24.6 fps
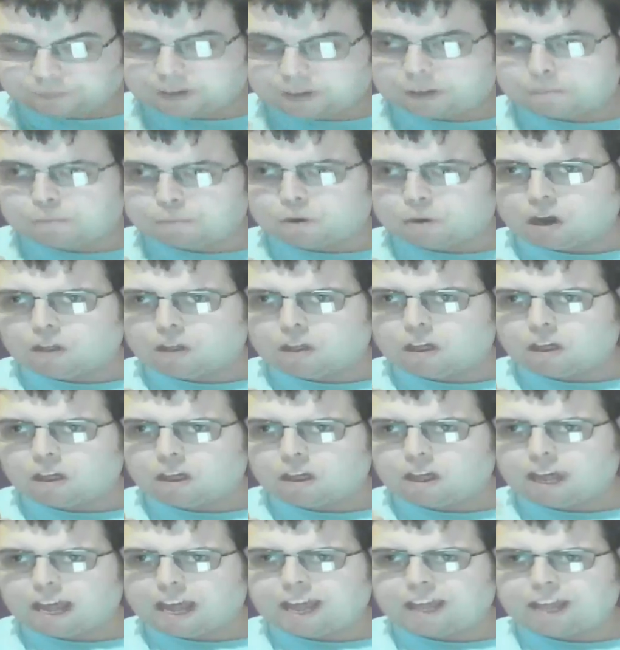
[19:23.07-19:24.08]
brother
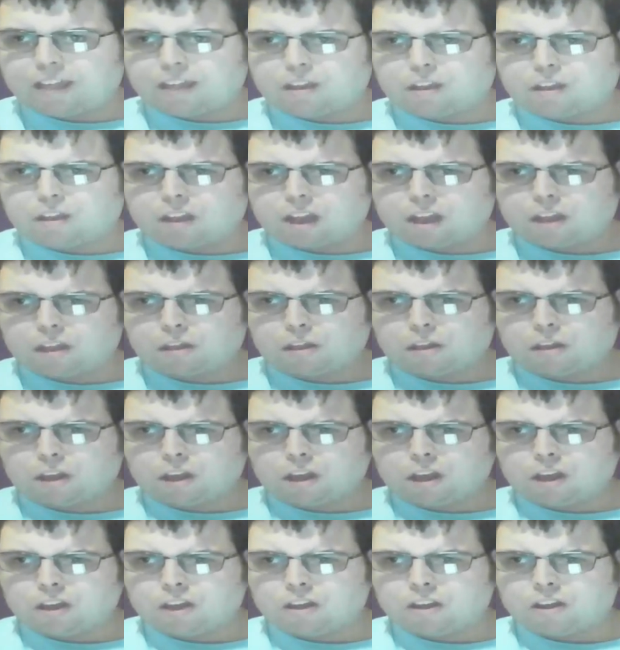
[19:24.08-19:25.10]
and
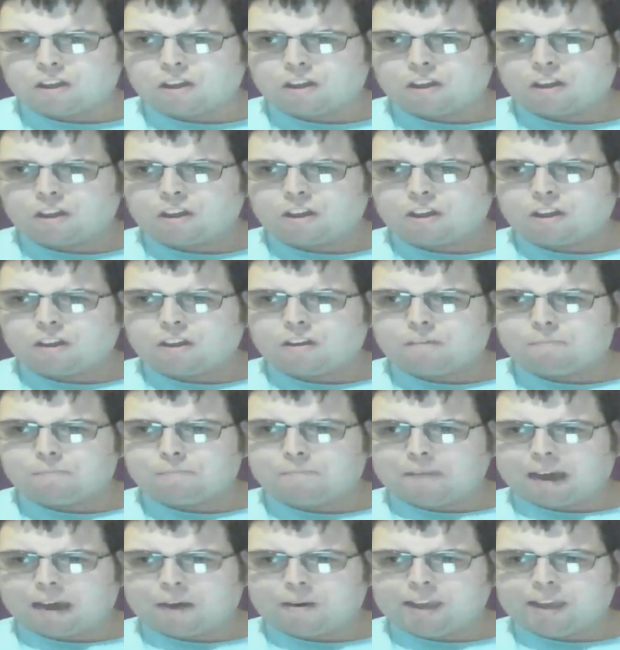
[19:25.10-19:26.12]
sister
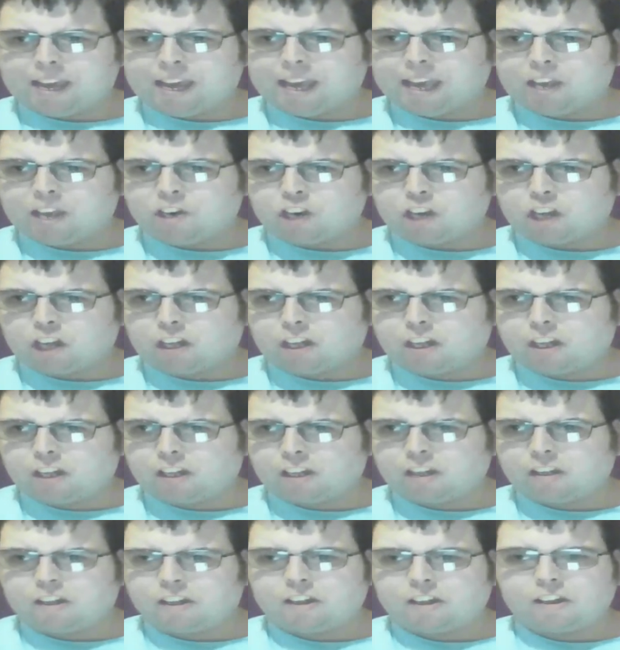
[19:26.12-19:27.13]
marrying each other,
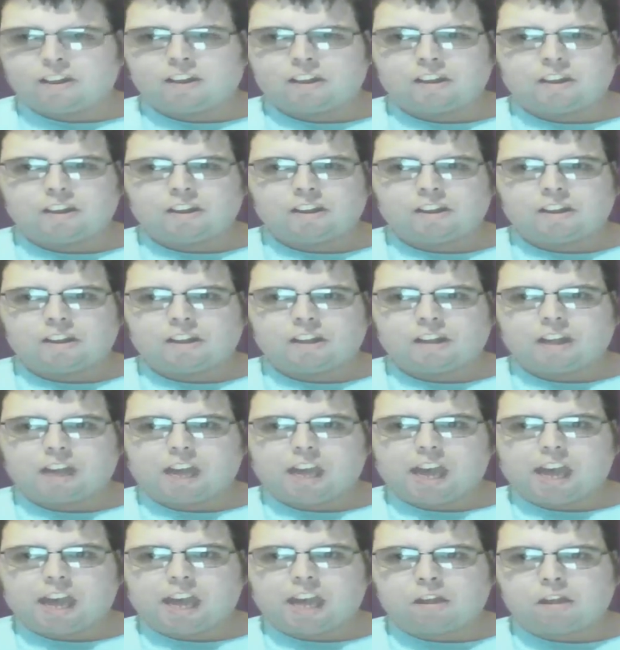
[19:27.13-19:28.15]

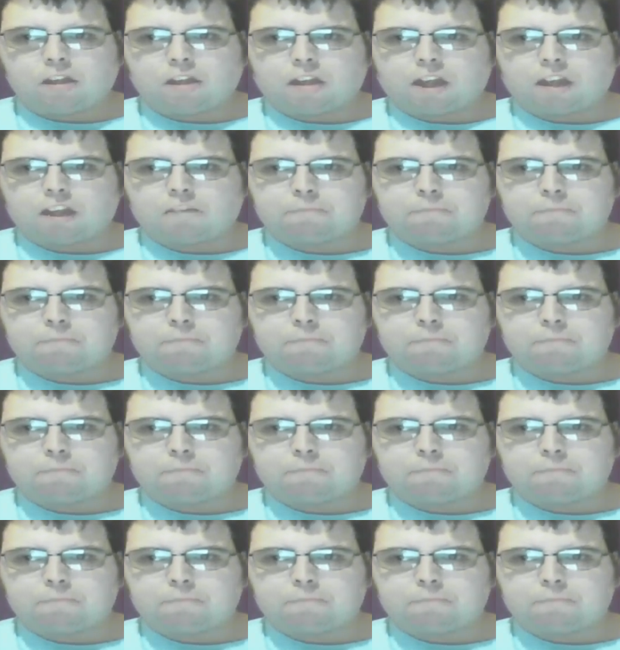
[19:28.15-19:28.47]
incest